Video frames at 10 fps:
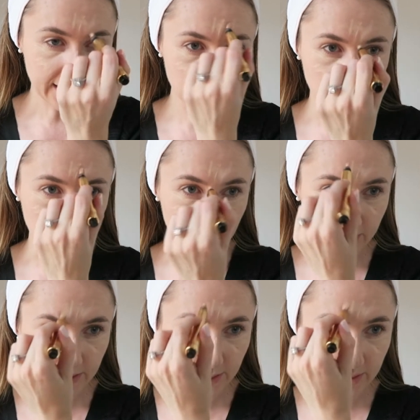I don't know what I
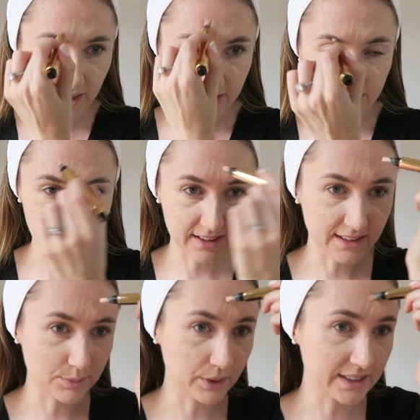would do without it at
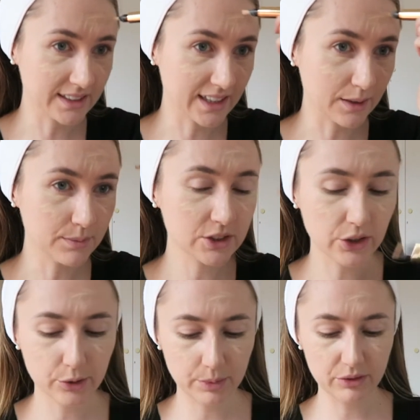this point in time.
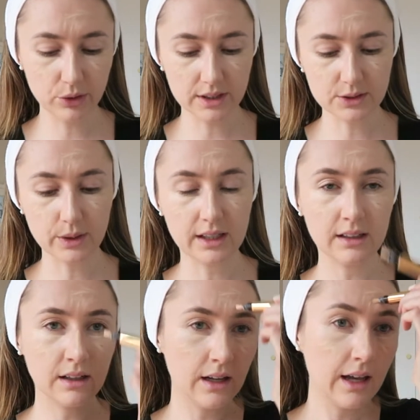So before this one
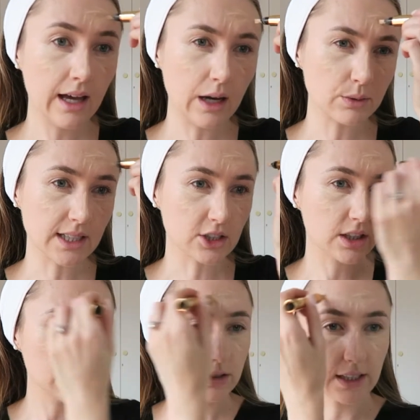I was
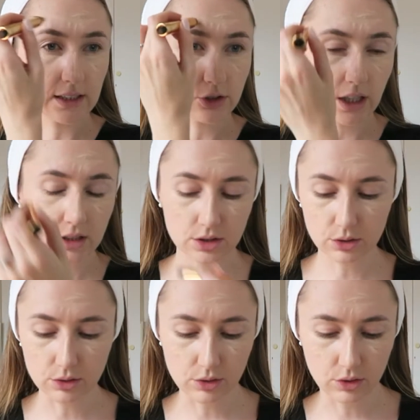actually using a
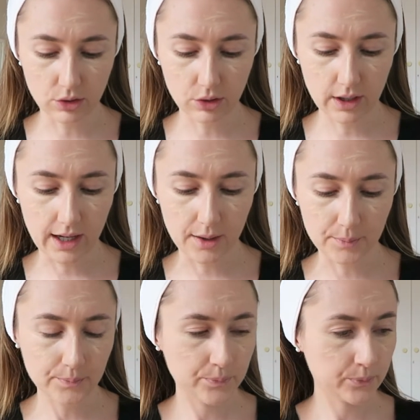drugstore
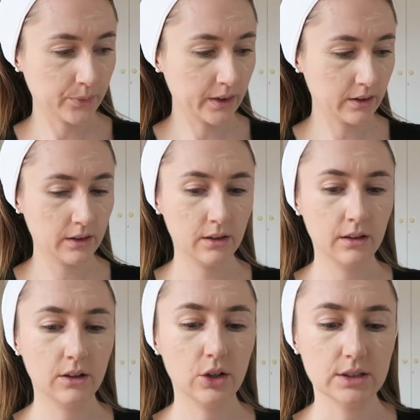
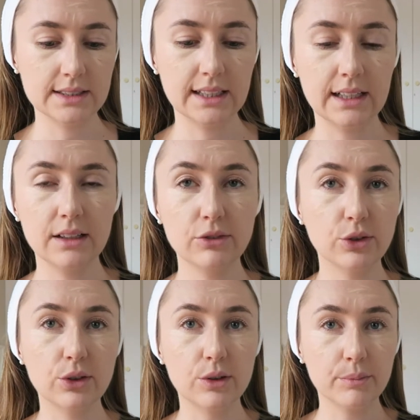concealer
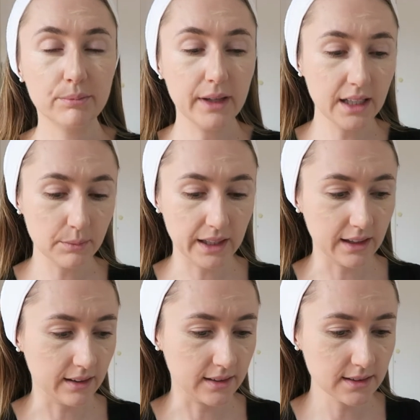for
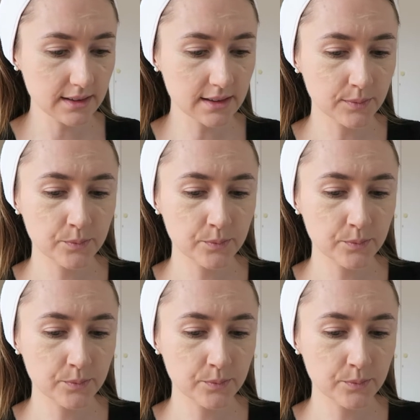many years,